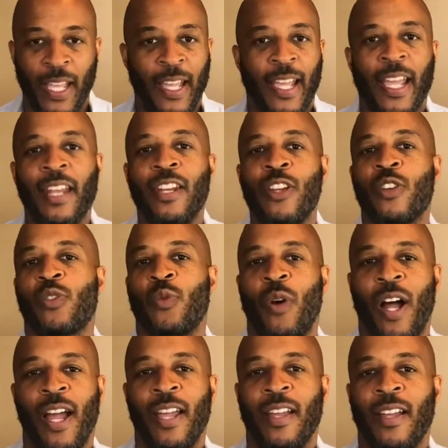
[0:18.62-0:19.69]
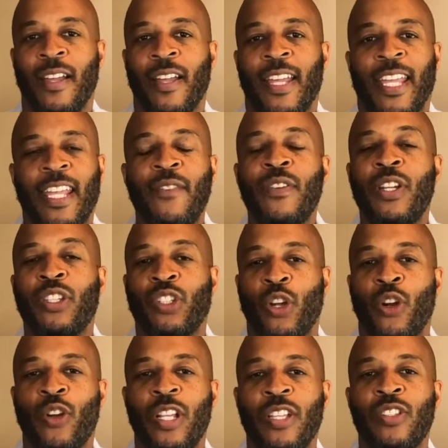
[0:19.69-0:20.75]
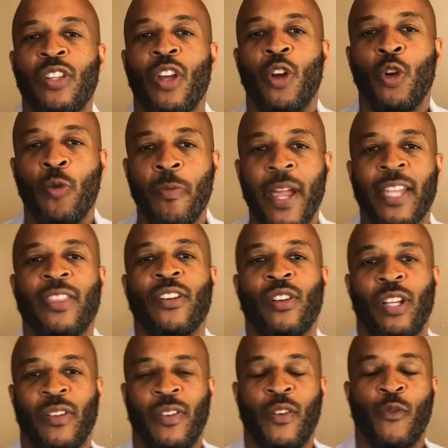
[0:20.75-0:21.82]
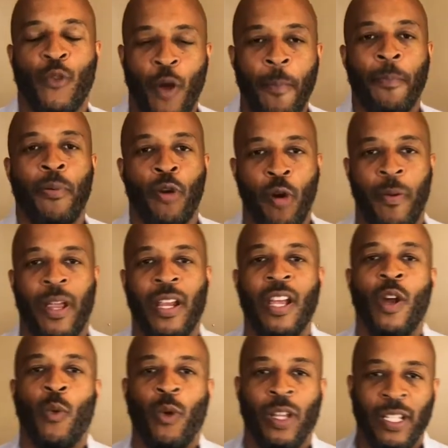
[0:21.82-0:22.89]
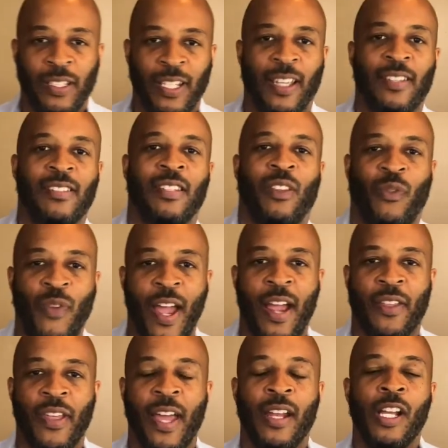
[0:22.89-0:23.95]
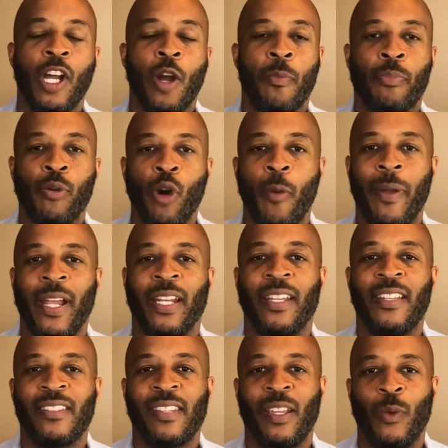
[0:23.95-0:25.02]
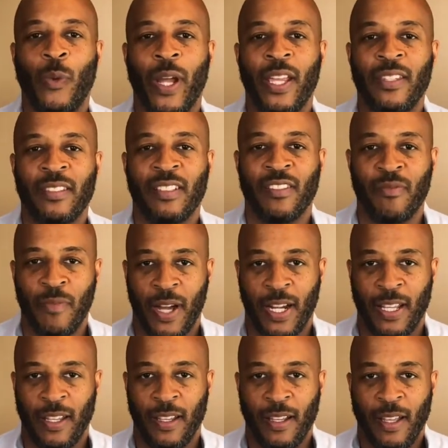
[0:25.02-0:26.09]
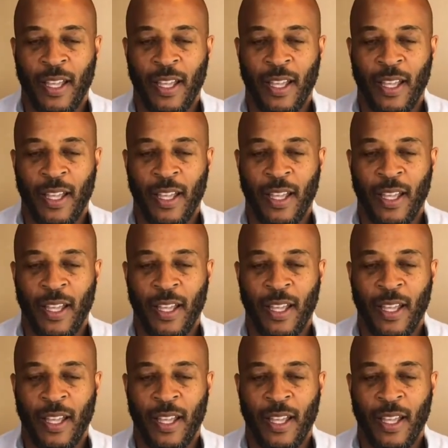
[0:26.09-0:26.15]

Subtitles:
And here's why. Even attorneys who make their living from probate will attest to the fact that probate is a waste of money.